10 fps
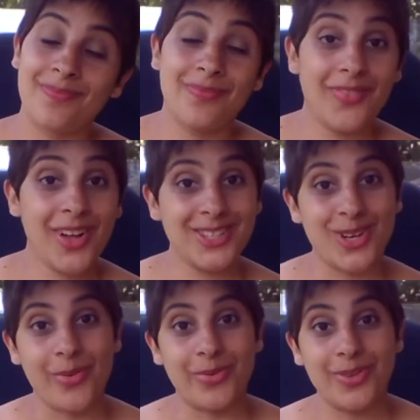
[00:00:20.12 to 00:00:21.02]
First
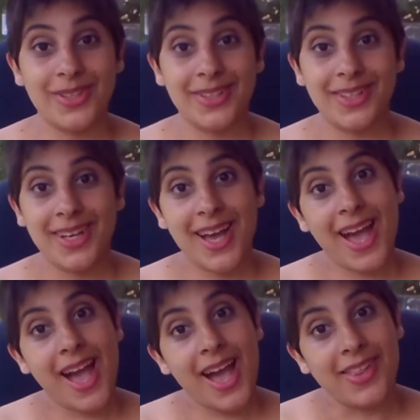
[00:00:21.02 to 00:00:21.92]
off,
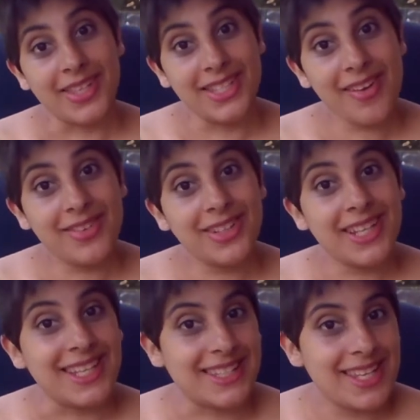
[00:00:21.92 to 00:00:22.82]
the devil
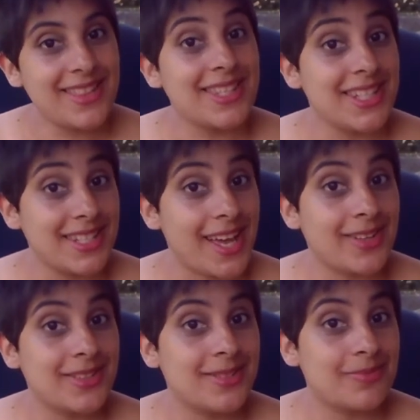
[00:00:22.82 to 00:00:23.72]
is in the
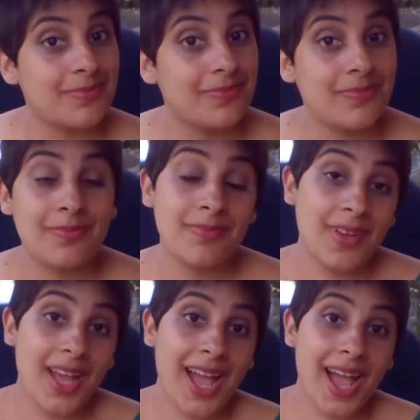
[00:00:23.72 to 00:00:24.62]
details.
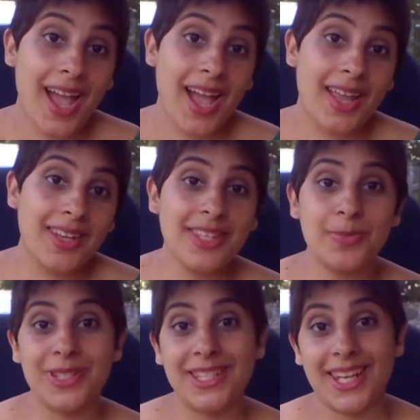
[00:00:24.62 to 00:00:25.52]
And in this
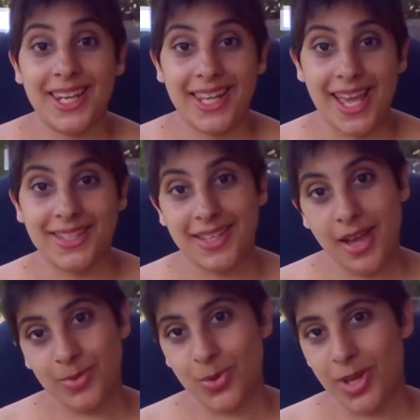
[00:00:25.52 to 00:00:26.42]
particular case,
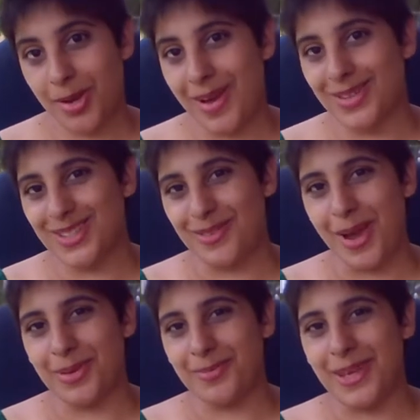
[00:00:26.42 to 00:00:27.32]
I'm talking about
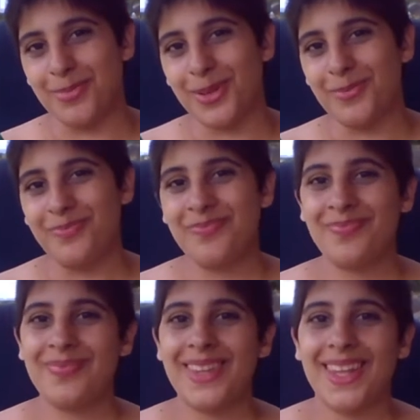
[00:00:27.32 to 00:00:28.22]
describing people.
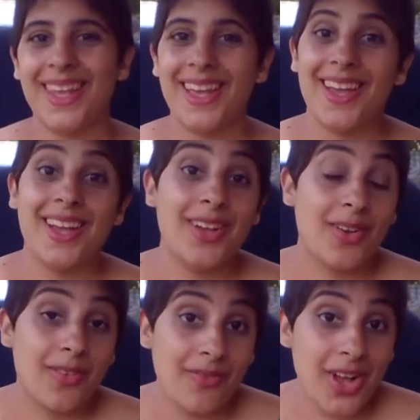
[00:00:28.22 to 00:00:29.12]

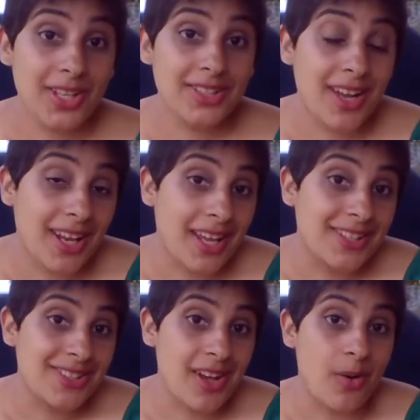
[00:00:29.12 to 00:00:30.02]
First, I like
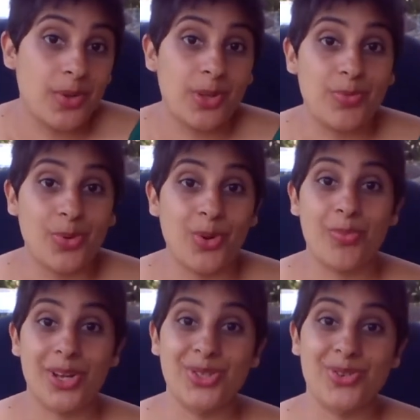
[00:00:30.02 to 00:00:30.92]
to start with the broad
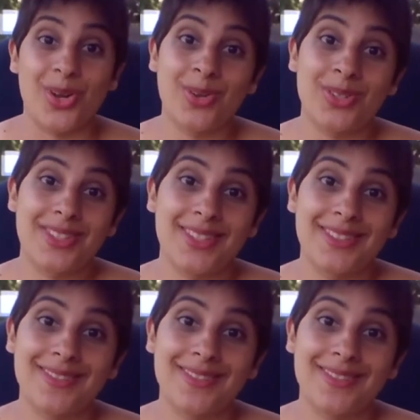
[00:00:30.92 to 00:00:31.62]
brushstrokes.